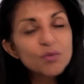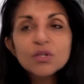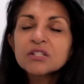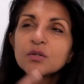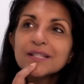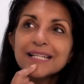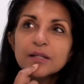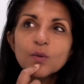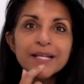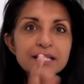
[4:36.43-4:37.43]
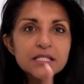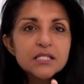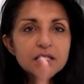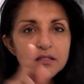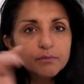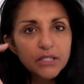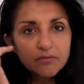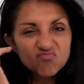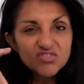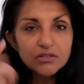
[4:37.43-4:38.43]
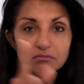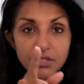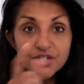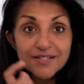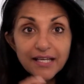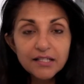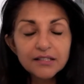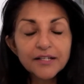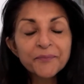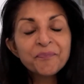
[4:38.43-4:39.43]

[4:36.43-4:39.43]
Well, no, the little one is still a bit, she's getting there.